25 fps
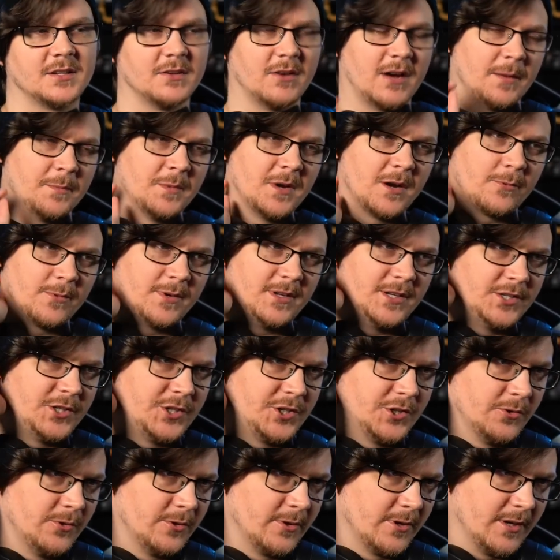So I'm not really
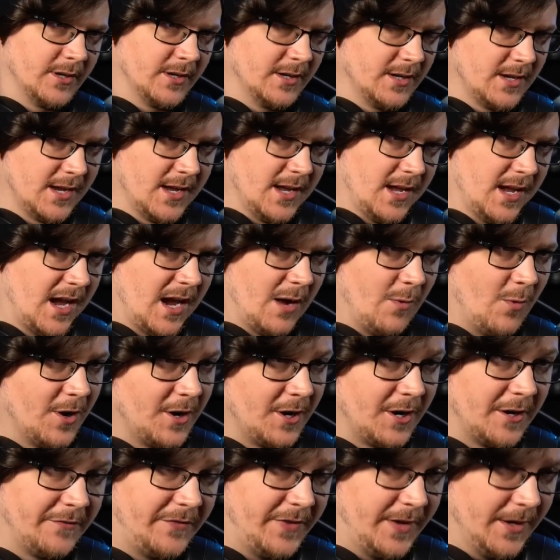sure. I
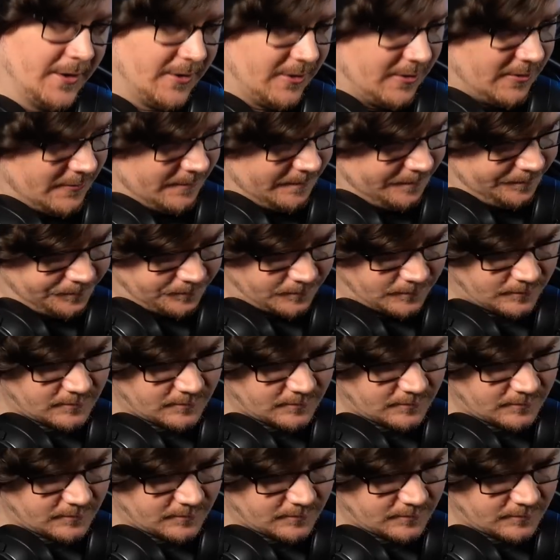wonder if he'll,